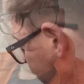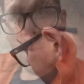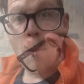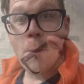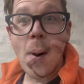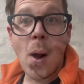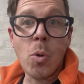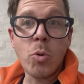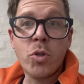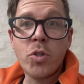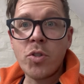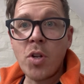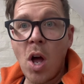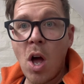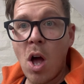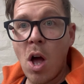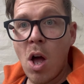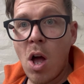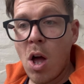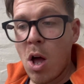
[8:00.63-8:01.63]
Most
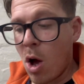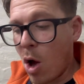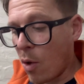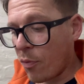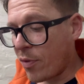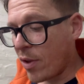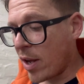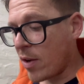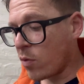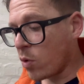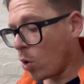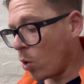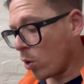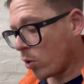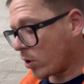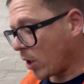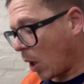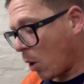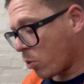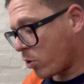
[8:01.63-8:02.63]
of the Royal
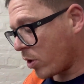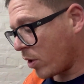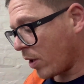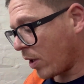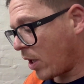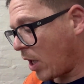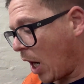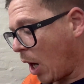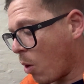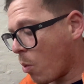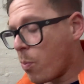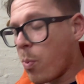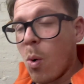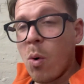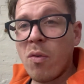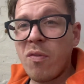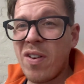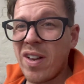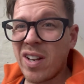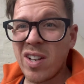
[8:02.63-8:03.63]
Dalton and
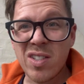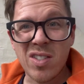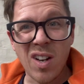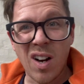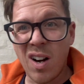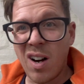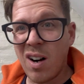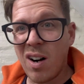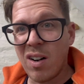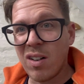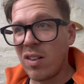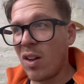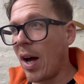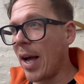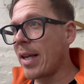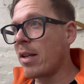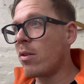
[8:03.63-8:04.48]
Coalport figures are like